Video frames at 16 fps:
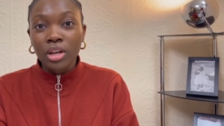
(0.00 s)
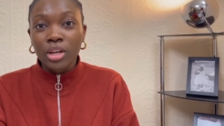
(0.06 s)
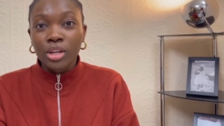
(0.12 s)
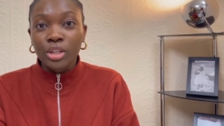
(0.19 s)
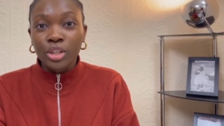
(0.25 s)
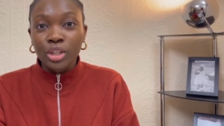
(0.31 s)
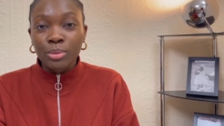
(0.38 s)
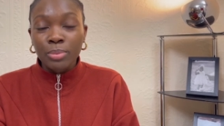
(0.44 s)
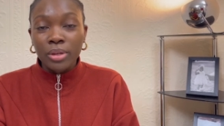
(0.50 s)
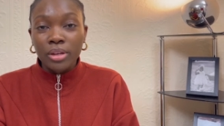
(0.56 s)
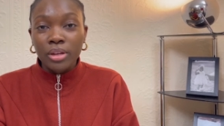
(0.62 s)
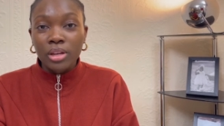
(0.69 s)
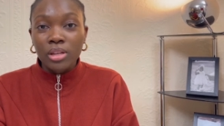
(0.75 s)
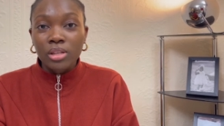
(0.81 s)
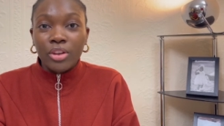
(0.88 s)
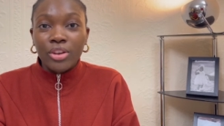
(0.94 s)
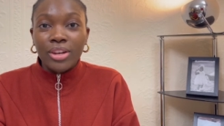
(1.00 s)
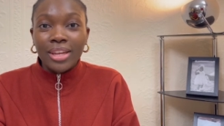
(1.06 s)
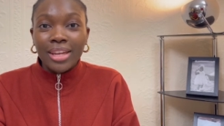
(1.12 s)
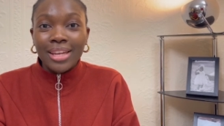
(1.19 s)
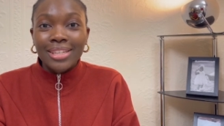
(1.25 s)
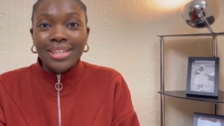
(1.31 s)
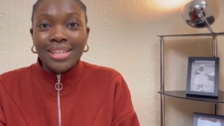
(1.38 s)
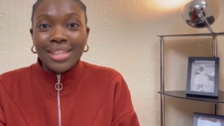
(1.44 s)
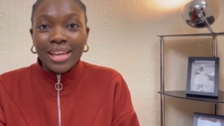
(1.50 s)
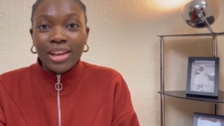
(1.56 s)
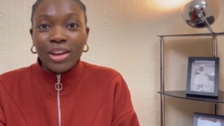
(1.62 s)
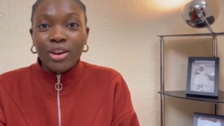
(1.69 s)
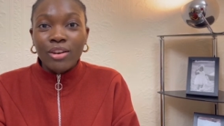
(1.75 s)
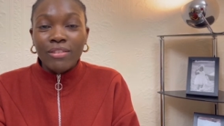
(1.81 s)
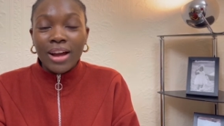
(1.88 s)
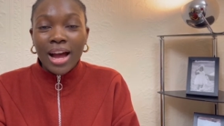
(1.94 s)
just because you need to think
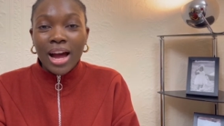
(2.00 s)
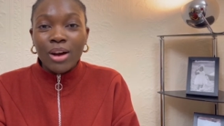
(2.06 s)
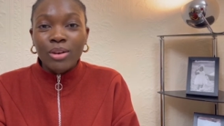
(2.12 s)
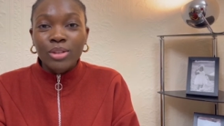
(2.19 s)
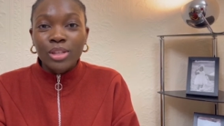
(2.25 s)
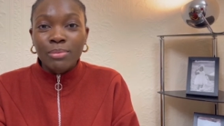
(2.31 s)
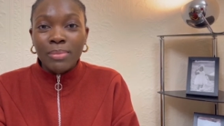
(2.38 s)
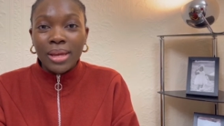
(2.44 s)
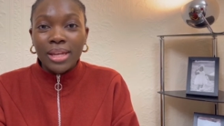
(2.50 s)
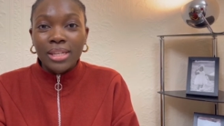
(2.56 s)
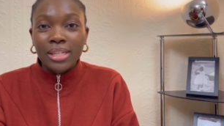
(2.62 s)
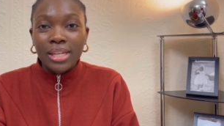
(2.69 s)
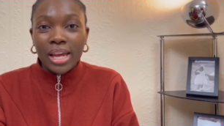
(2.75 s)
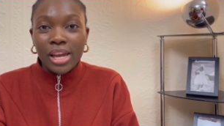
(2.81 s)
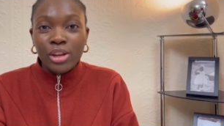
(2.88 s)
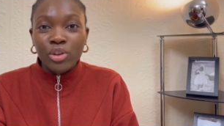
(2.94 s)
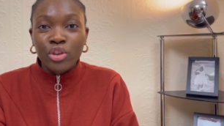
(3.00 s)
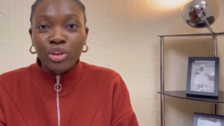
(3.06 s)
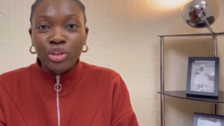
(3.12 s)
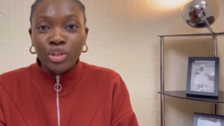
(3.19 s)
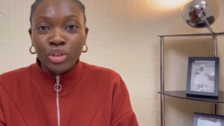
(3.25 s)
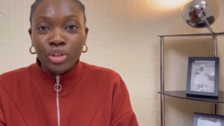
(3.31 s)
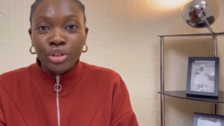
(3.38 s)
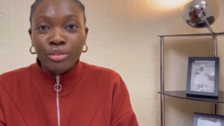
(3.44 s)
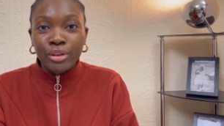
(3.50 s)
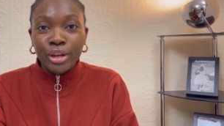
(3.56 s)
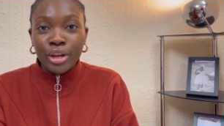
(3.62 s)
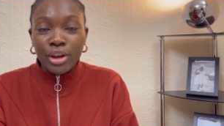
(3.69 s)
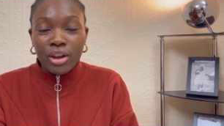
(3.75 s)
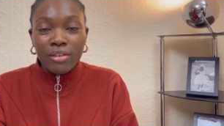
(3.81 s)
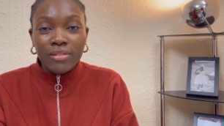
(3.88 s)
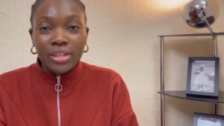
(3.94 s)
of how to maintain your jewellery
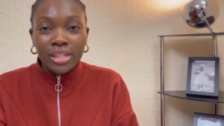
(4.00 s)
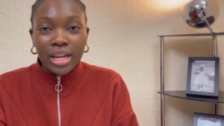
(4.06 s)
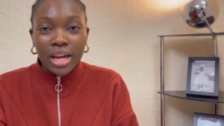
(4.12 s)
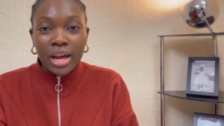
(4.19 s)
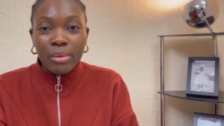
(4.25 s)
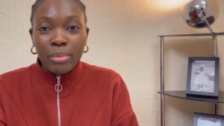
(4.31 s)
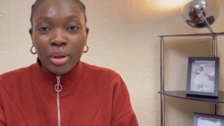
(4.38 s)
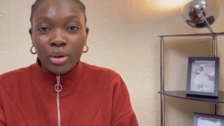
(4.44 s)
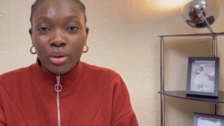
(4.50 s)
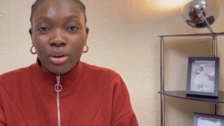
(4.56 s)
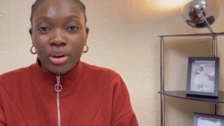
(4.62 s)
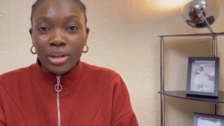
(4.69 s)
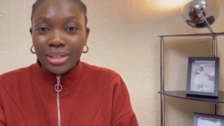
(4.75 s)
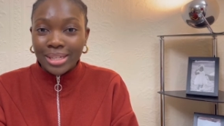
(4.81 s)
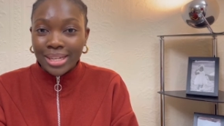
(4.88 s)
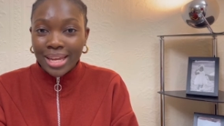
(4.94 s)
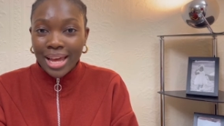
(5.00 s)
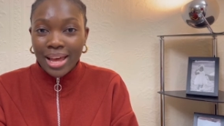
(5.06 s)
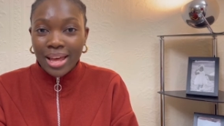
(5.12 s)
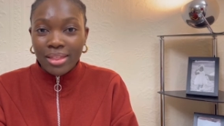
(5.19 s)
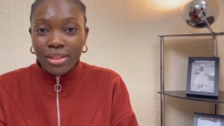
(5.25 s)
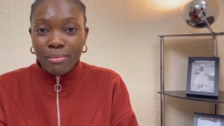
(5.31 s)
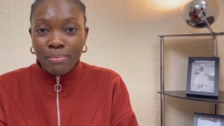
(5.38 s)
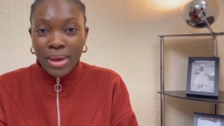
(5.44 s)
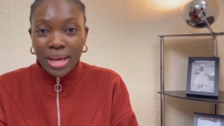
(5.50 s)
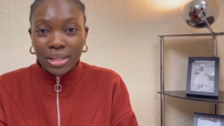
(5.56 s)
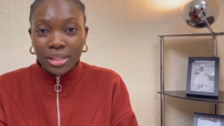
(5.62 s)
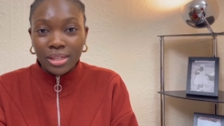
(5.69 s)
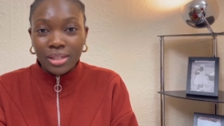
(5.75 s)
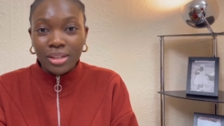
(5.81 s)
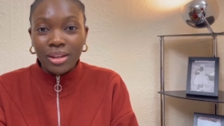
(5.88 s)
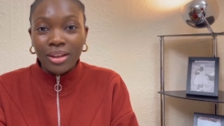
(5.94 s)
over time in order to get the
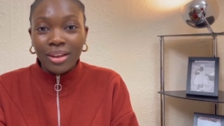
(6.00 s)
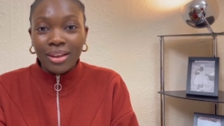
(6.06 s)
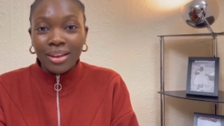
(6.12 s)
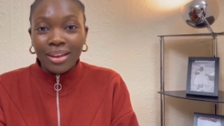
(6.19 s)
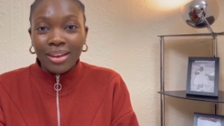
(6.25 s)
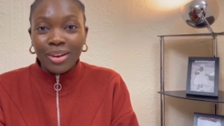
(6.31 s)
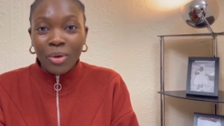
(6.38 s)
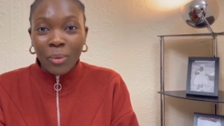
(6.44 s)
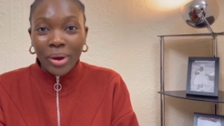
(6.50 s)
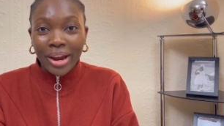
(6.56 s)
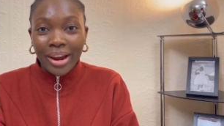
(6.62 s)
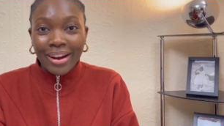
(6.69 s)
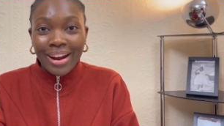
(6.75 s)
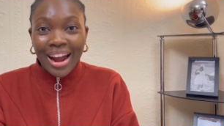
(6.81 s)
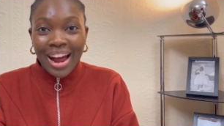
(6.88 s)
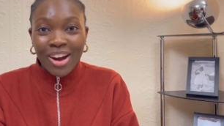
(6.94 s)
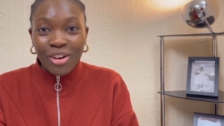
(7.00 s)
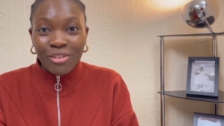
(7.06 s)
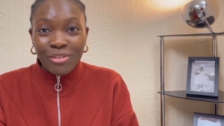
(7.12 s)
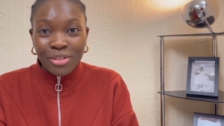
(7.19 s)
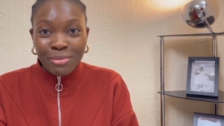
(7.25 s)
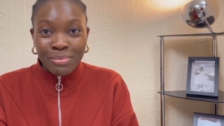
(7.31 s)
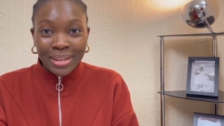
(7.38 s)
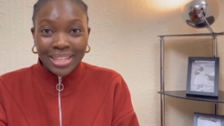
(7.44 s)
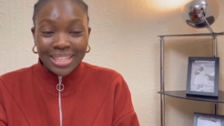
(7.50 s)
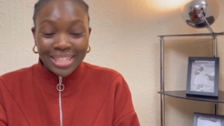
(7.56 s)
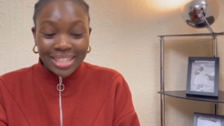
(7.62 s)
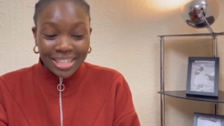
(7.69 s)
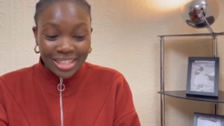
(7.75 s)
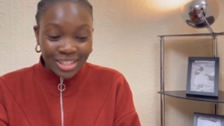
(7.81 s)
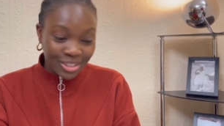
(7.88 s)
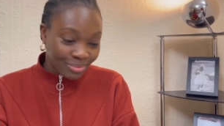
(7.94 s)
best wear out of the
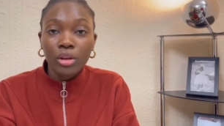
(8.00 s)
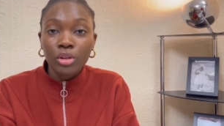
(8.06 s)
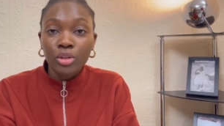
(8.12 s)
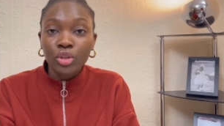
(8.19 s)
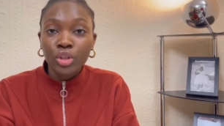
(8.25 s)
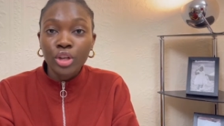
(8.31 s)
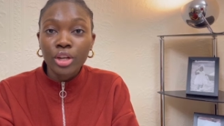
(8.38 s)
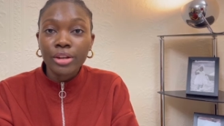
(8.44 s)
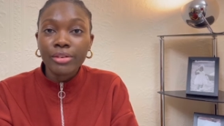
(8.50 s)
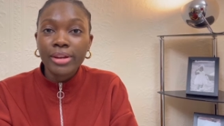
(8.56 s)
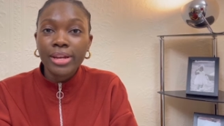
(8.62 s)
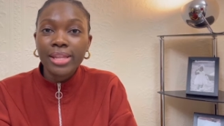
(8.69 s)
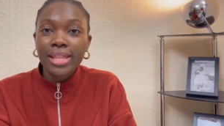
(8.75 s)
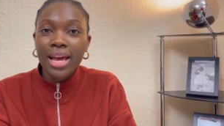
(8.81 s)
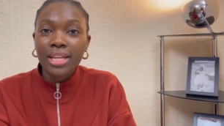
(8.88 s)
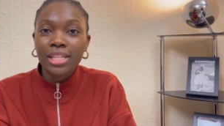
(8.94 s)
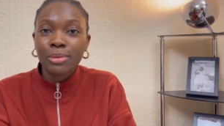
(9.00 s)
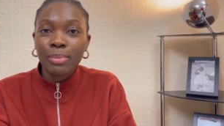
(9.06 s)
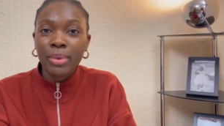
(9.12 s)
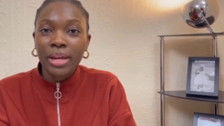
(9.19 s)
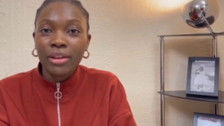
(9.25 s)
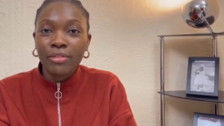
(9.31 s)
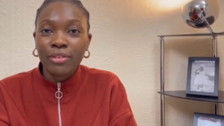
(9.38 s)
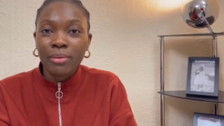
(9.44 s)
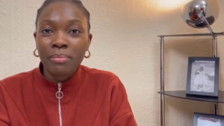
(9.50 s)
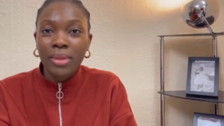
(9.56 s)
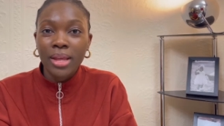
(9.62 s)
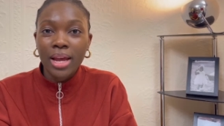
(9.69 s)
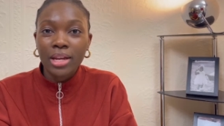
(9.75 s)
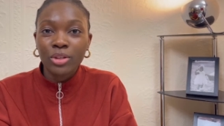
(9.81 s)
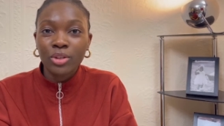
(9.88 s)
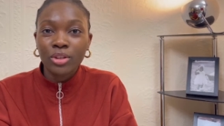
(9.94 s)
pieces. Jewellery that's made from
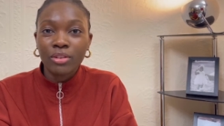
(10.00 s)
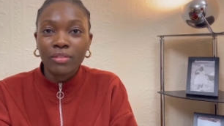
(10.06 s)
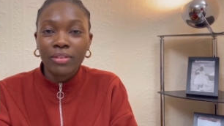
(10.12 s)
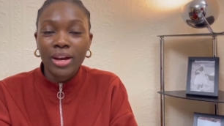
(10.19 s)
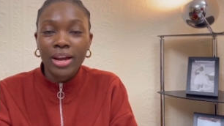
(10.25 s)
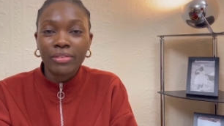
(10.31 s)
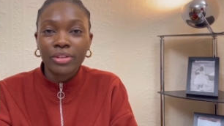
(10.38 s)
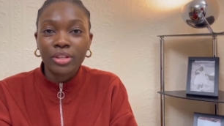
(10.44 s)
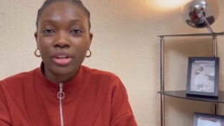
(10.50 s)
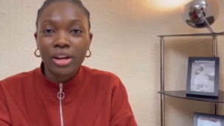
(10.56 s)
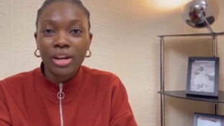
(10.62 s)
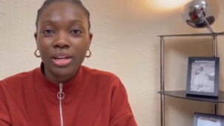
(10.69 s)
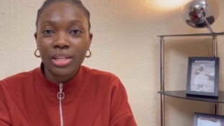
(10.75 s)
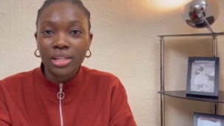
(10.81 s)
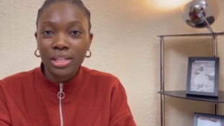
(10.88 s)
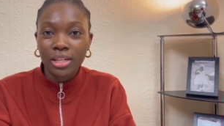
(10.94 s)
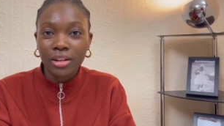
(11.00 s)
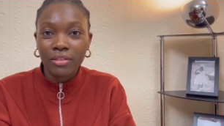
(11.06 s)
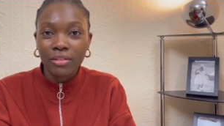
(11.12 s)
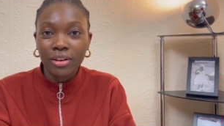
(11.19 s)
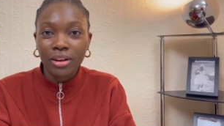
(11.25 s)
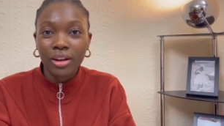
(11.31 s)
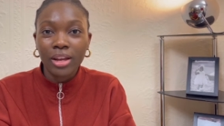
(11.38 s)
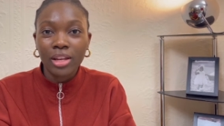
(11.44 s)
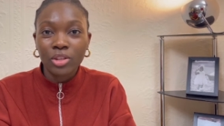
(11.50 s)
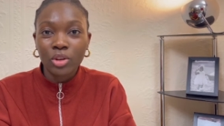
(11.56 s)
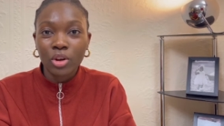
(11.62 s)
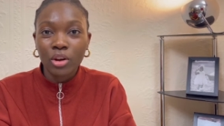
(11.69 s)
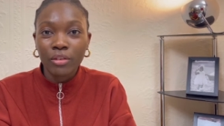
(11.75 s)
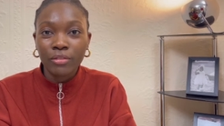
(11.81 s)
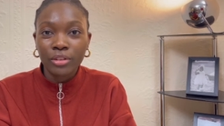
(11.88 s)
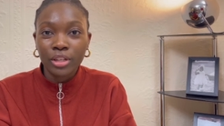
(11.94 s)
925 sterling silver is
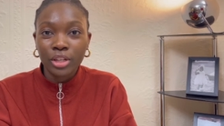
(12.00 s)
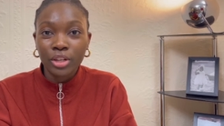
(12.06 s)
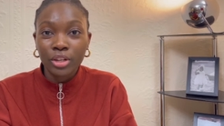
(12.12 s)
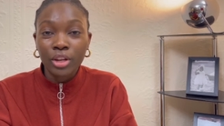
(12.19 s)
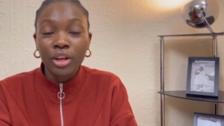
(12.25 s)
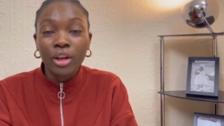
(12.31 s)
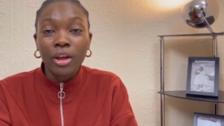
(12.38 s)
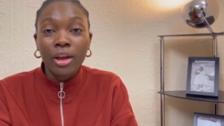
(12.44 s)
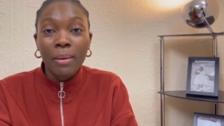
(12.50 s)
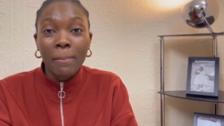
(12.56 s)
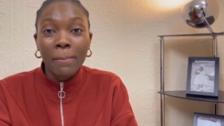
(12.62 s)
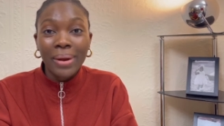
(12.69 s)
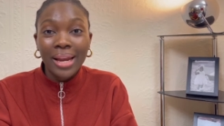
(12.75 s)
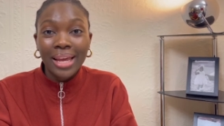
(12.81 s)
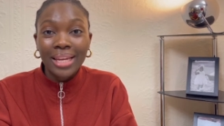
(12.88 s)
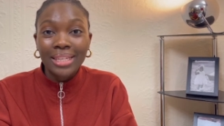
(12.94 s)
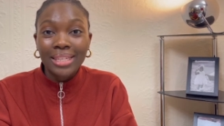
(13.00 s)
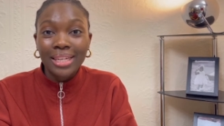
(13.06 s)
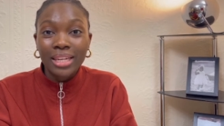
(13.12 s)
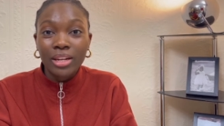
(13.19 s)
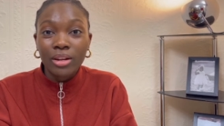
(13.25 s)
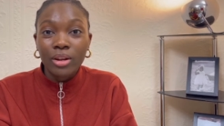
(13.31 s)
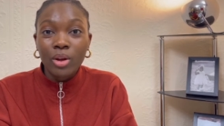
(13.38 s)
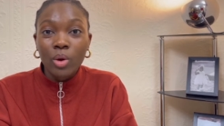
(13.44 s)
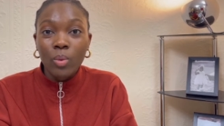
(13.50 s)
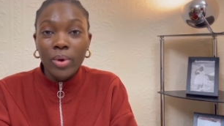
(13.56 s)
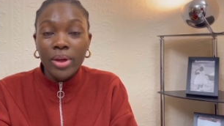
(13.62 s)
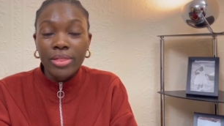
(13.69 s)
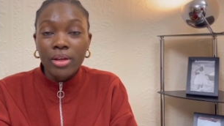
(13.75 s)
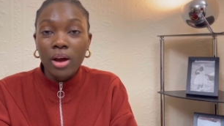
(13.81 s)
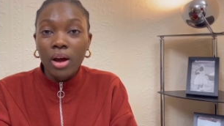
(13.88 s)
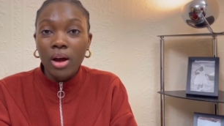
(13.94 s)
often plated with
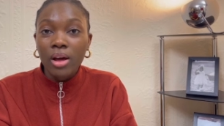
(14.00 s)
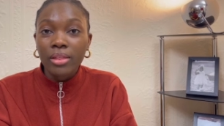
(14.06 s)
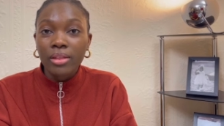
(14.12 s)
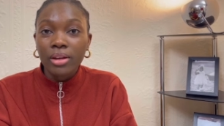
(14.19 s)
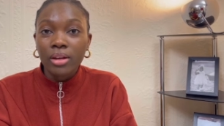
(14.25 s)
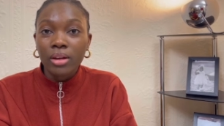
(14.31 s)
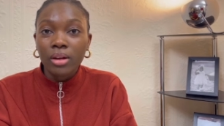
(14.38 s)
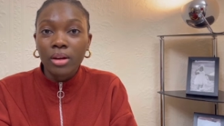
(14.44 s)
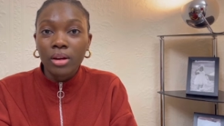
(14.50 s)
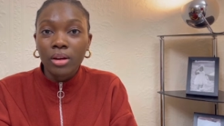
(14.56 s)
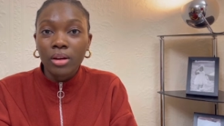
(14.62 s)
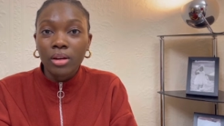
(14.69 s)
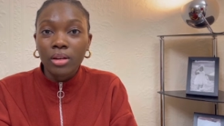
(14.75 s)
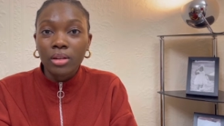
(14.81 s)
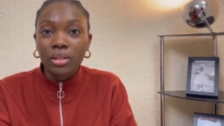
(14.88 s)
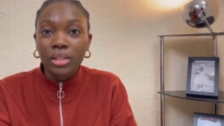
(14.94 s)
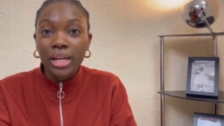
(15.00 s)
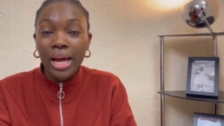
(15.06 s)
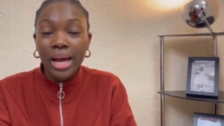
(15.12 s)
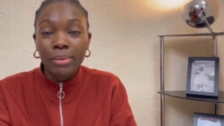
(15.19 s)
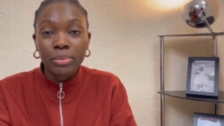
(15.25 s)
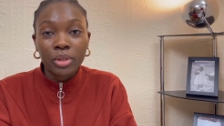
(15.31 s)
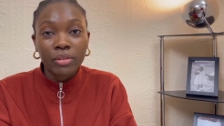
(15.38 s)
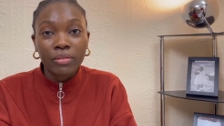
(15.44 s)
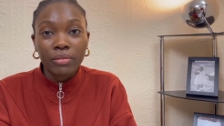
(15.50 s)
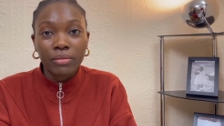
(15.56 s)
other types of